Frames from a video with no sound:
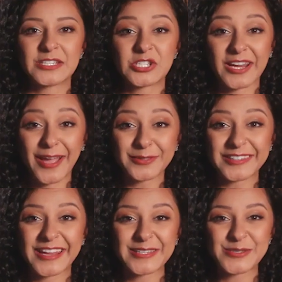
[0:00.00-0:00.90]
Check out the
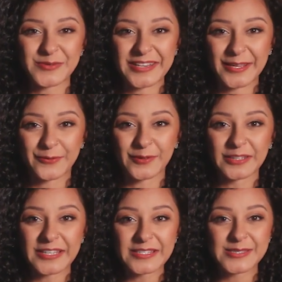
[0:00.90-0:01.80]
next reading for
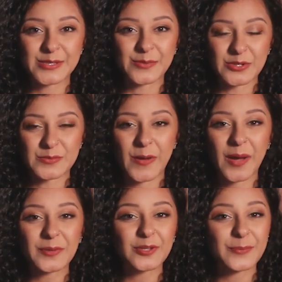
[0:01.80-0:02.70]
links to the most
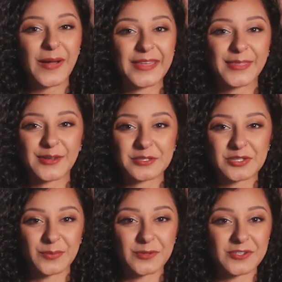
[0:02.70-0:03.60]
popular Python
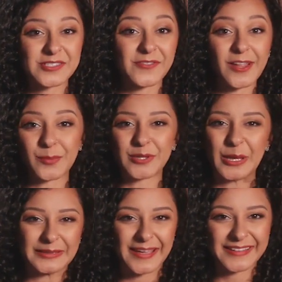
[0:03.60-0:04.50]
interpreters available
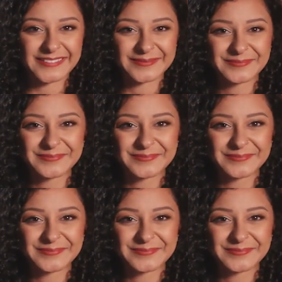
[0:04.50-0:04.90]
online.